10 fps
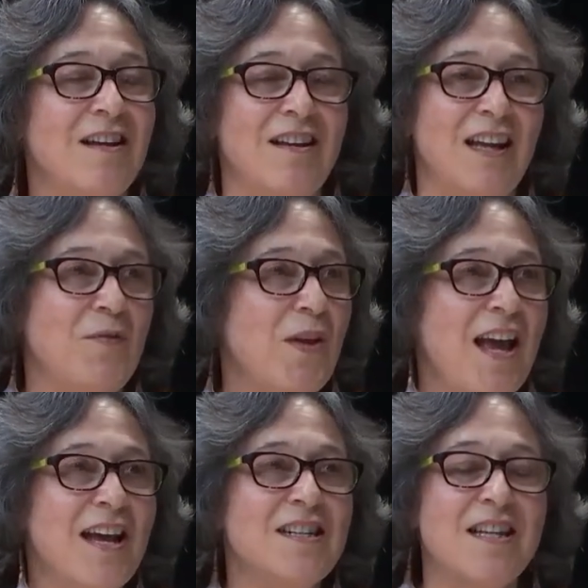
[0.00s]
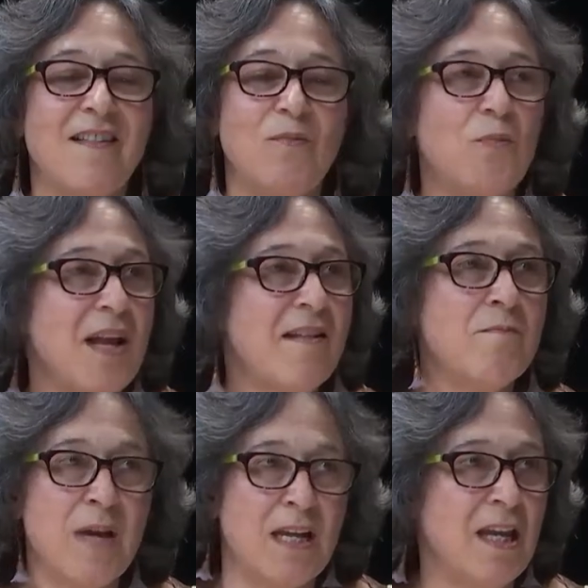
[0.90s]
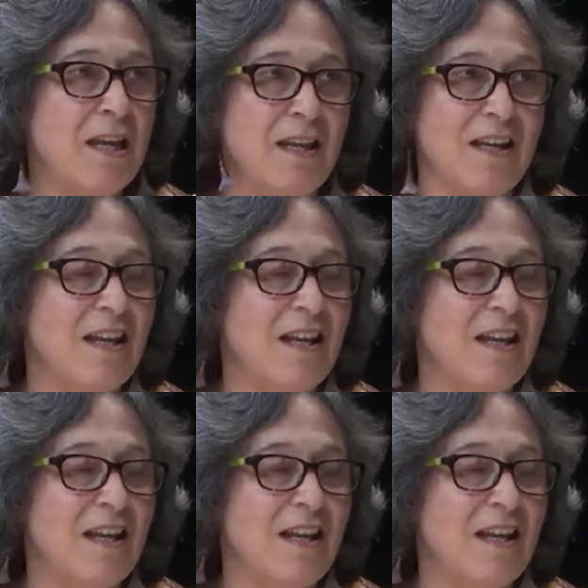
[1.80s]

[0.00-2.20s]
if you had to waste money,